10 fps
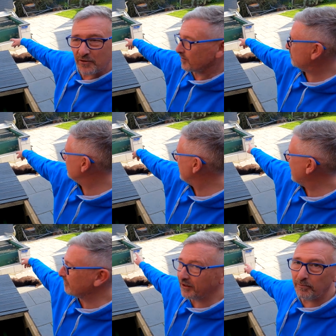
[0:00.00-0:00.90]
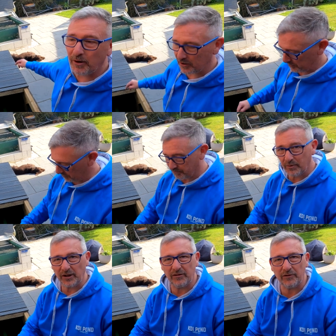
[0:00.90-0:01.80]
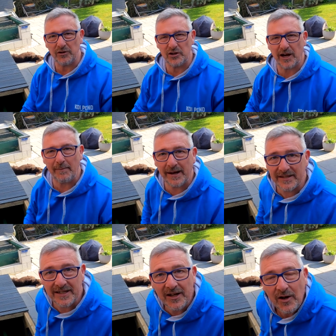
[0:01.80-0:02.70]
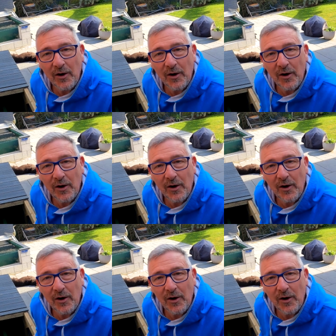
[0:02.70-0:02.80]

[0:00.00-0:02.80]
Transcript: So I can put air in the pond, put it through the jet matting,